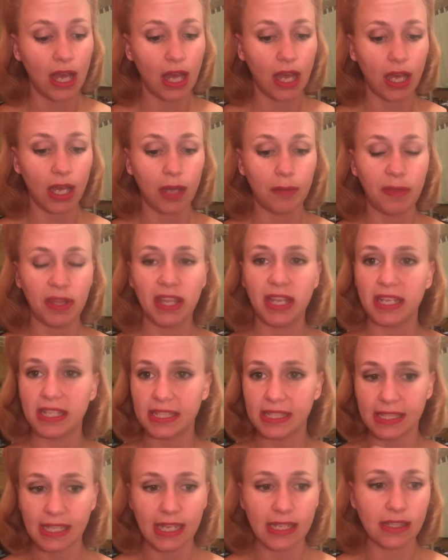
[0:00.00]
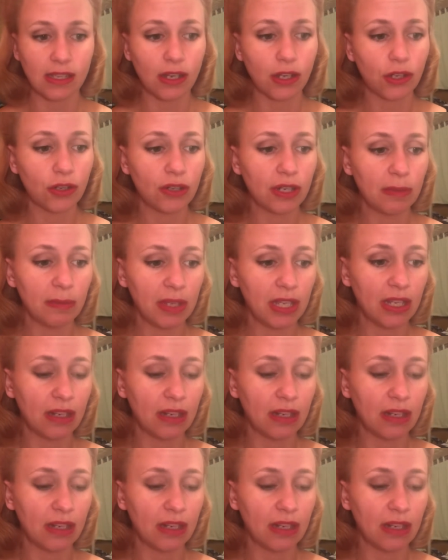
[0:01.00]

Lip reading: and then it stays on creamy,